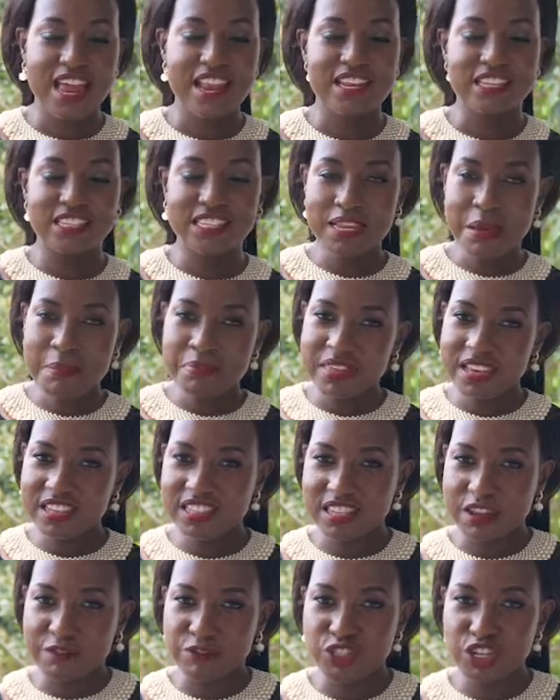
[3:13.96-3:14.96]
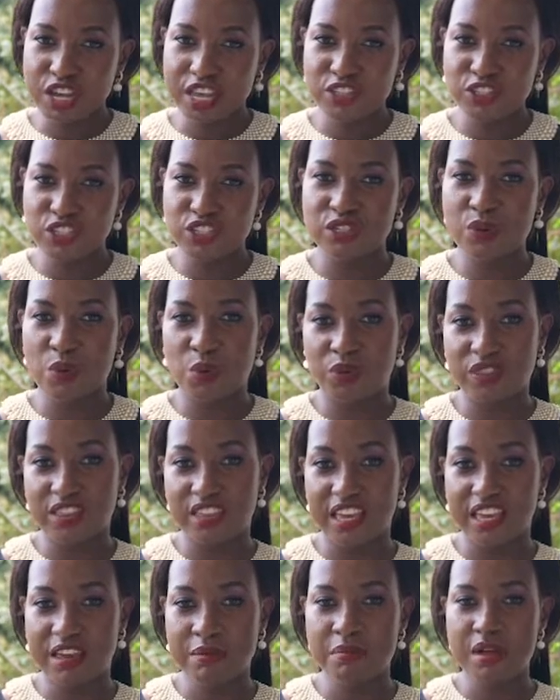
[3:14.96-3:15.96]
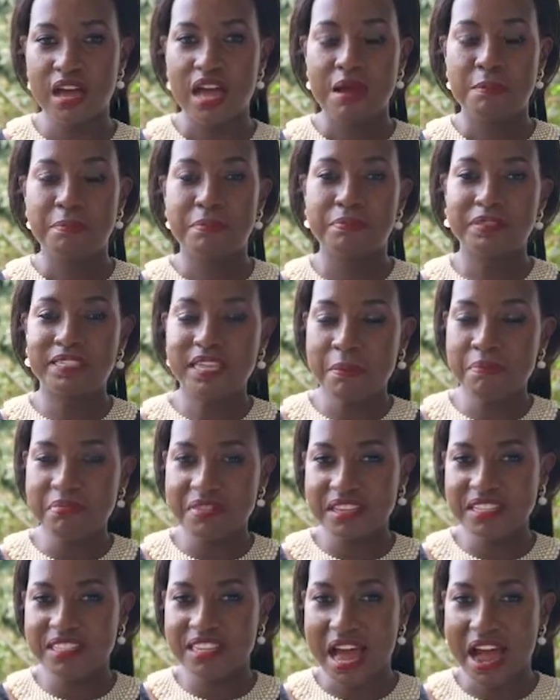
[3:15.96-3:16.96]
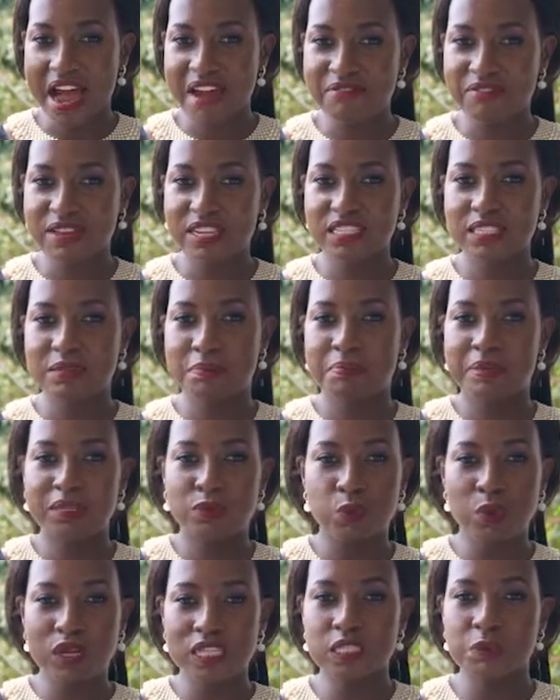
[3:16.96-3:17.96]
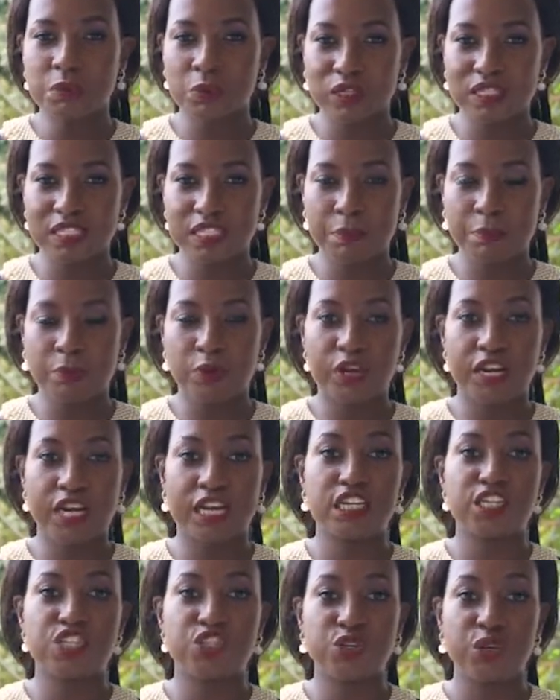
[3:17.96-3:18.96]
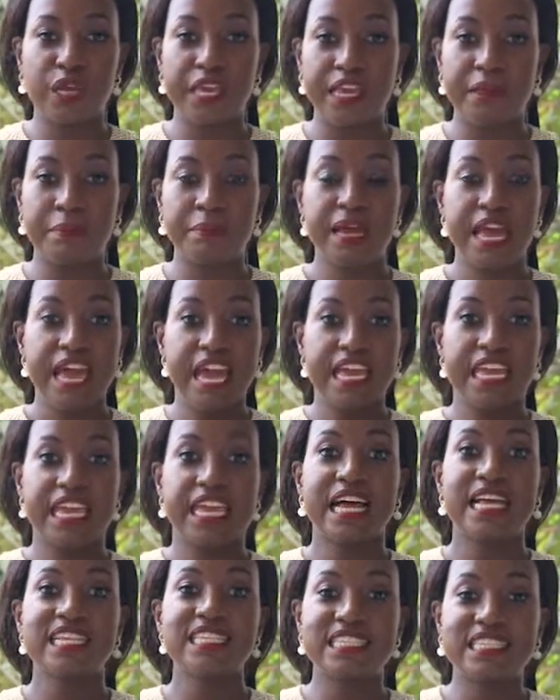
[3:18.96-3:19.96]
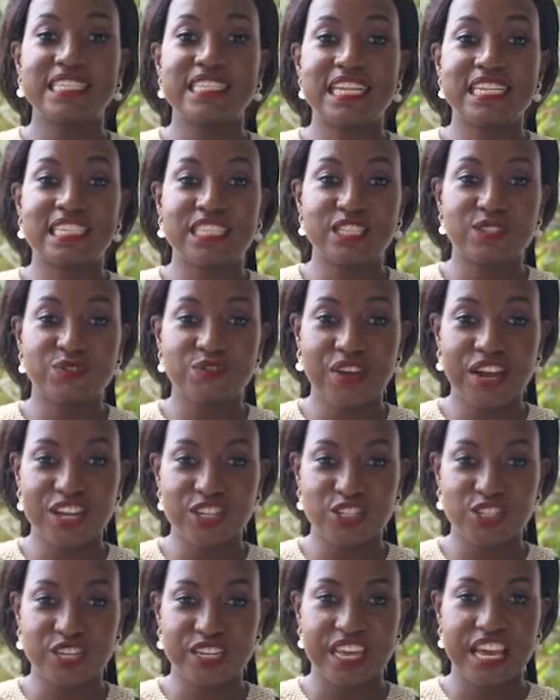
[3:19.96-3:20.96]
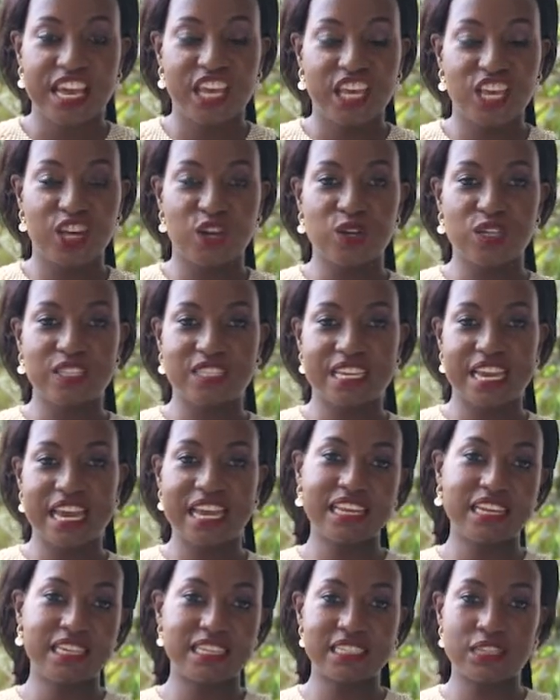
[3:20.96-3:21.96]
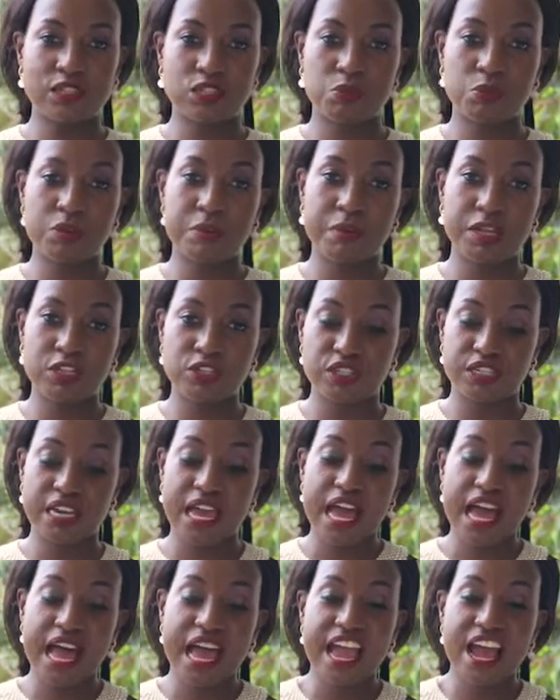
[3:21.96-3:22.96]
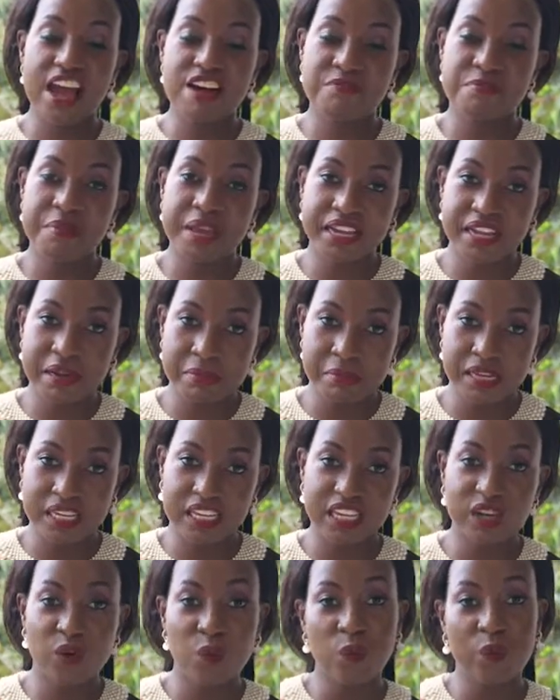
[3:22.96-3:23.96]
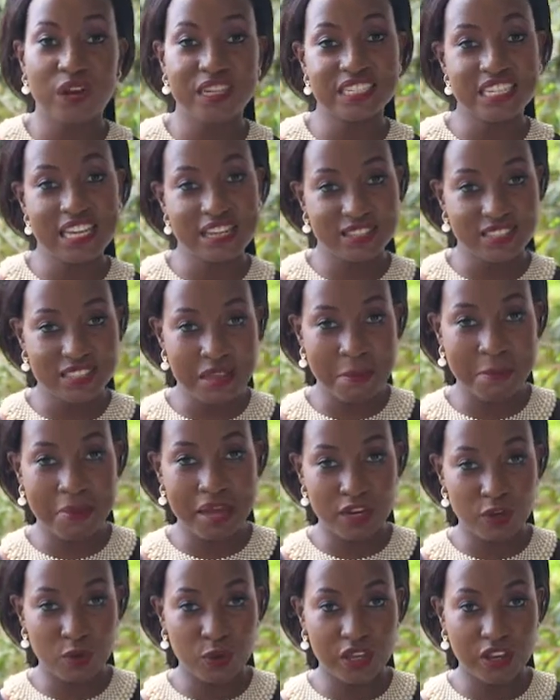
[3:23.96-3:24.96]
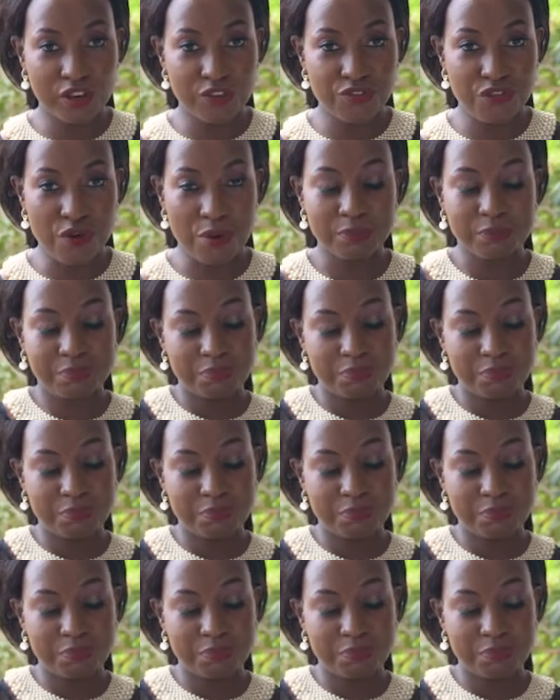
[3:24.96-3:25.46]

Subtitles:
Some things have changed with him. Some things haven't, but what's most important to him, he has the satisfaction. He goes ahead and tells me, Imagine, I have my money. What else am I looking for?